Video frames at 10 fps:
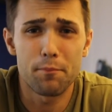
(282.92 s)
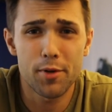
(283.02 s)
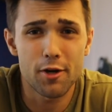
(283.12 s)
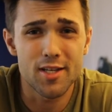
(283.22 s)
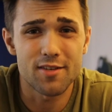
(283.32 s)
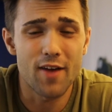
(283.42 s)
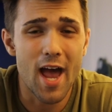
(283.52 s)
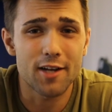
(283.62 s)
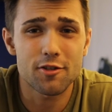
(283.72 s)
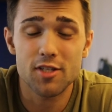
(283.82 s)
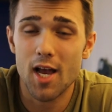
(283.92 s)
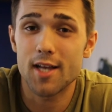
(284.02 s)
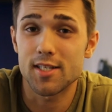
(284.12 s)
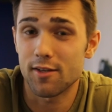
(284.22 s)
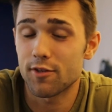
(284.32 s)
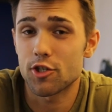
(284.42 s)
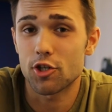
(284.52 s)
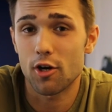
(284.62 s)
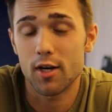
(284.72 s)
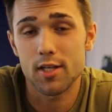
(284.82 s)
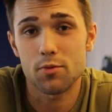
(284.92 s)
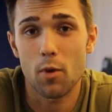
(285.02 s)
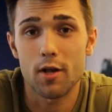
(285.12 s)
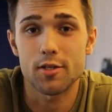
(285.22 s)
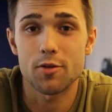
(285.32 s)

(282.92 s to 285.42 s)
periods of exercise, even during as well,